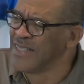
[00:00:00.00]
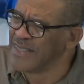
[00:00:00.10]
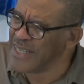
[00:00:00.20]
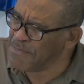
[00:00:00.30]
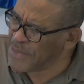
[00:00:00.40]

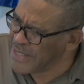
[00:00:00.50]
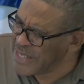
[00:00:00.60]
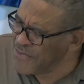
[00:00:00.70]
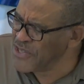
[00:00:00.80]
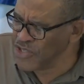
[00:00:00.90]
They
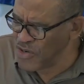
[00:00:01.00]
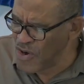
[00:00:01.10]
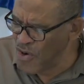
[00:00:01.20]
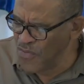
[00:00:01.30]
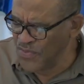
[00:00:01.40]
believe in
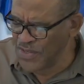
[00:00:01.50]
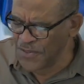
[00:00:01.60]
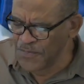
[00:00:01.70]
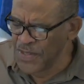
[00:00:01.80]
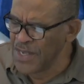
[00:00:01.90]
Jehovah,
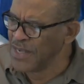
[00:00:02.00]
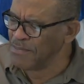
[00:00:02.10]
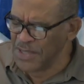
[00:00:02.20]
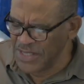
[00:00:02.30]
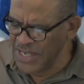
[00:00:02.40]

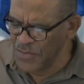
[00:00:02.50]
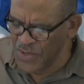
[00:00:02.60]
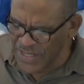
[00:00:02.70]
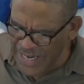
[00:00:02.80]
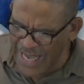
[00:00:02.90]
but they
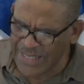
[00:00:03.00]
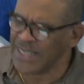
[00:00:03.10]
would not